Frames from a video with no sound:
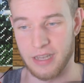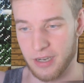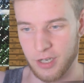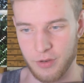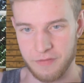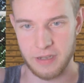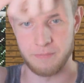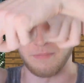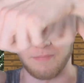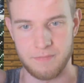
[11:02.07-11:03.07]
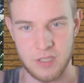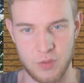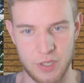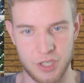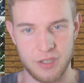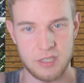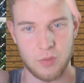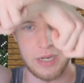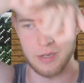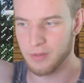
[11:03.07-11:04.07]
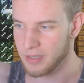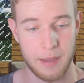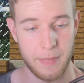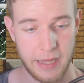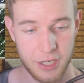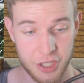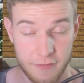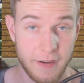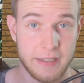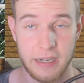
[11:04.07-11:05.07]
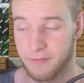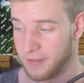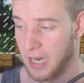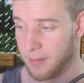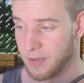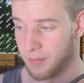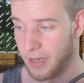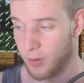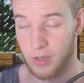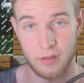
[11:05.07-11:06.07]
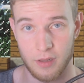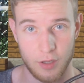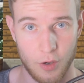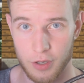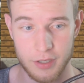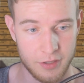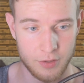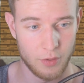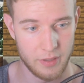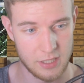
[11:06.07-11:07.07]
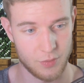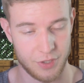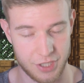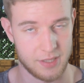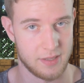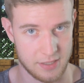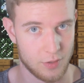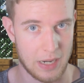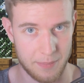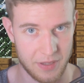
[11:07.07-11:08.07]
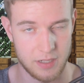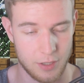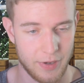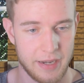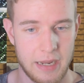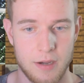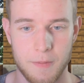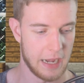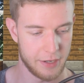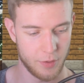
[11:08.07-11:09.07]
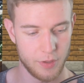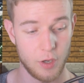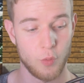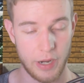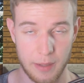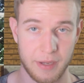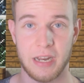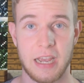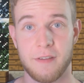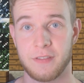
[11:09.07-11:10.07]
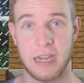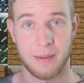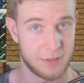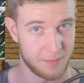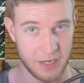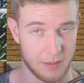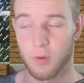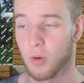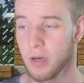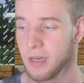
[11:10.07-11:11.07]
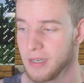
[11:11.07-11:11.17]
I don't know if I switched these around. I managed to find enough time to make one of the longer tutorials, which is this grappling hook right now. I don't know when I'm gonna have time to make more.